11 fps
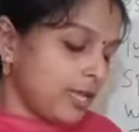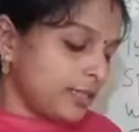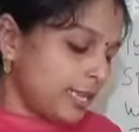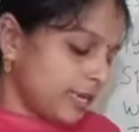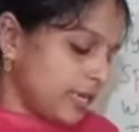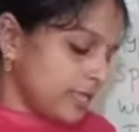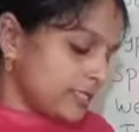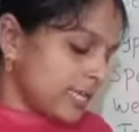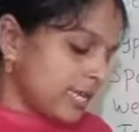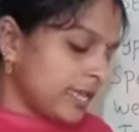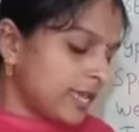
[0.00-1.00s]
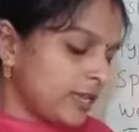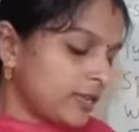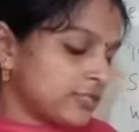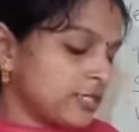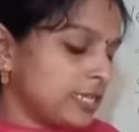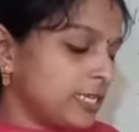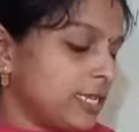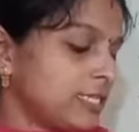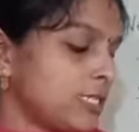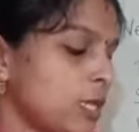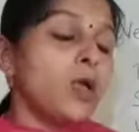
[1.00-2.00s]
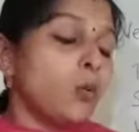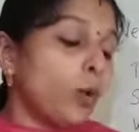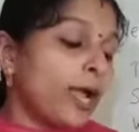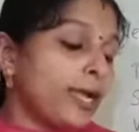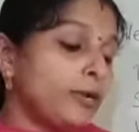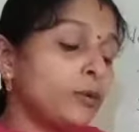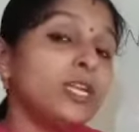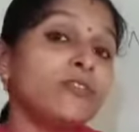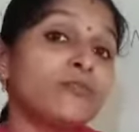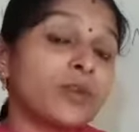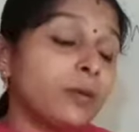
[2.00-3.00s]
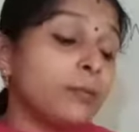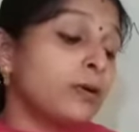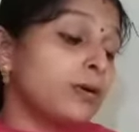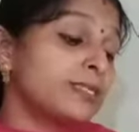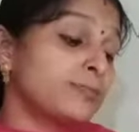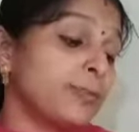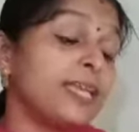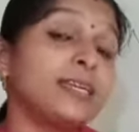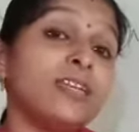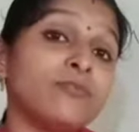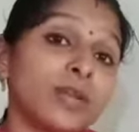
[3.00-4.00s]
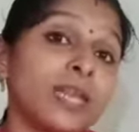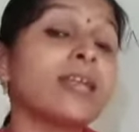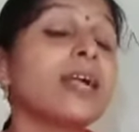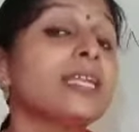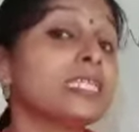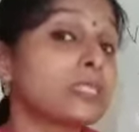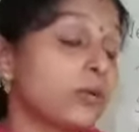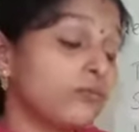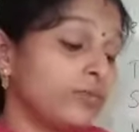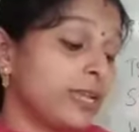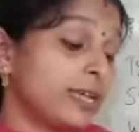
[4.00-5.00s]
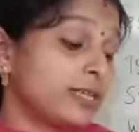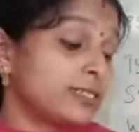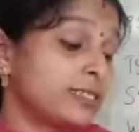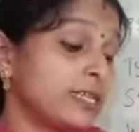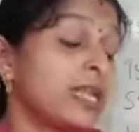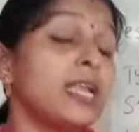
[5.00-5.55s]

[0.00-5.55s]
Then second question is, why do different birds make different kinds of nests?